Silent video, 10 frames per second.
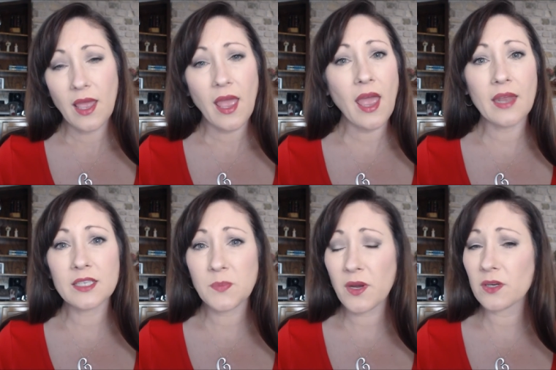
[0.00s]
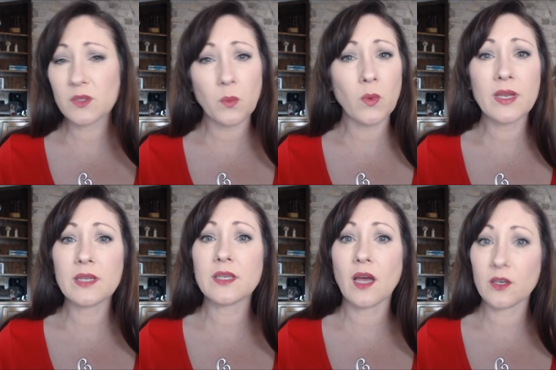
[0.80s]
And as parents, we need
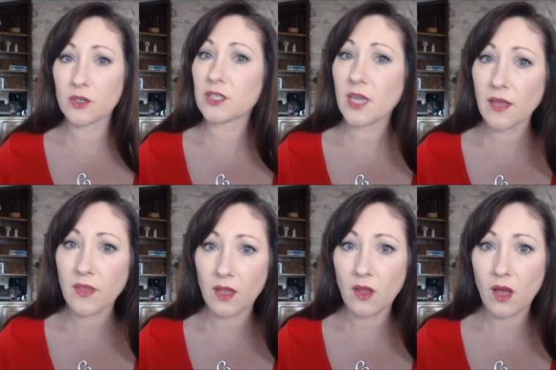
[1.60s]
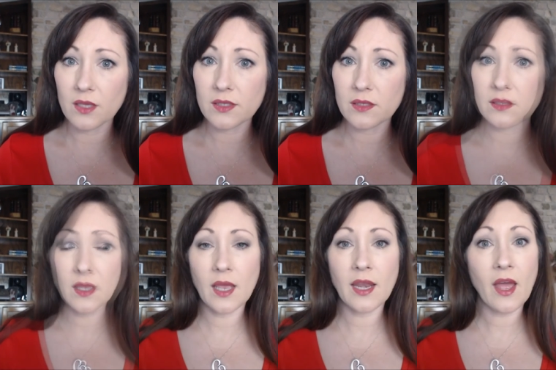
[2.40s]
to understand that loss
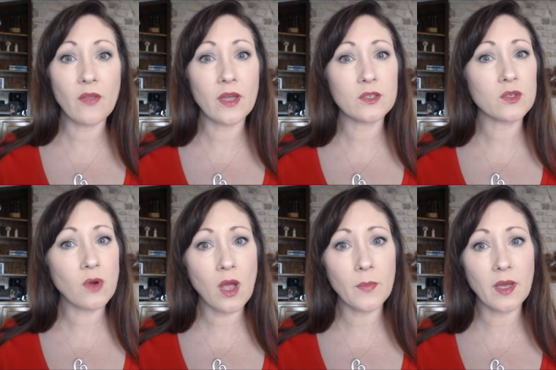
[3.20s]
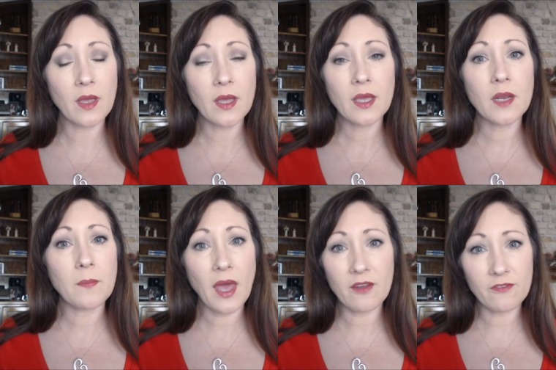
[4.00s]
and how that trauma can
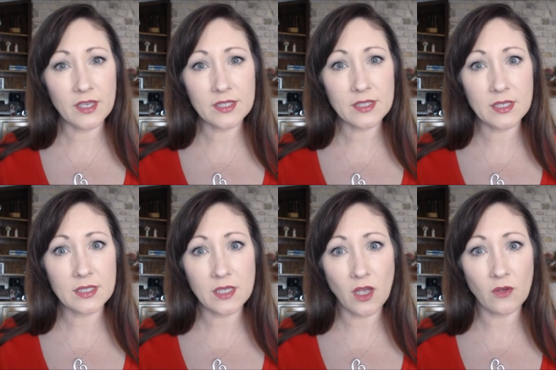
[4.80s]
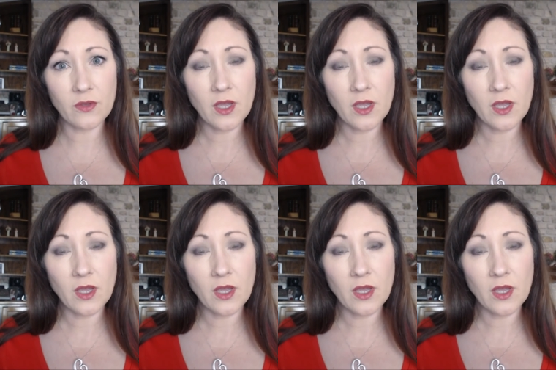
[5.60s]
manifest itself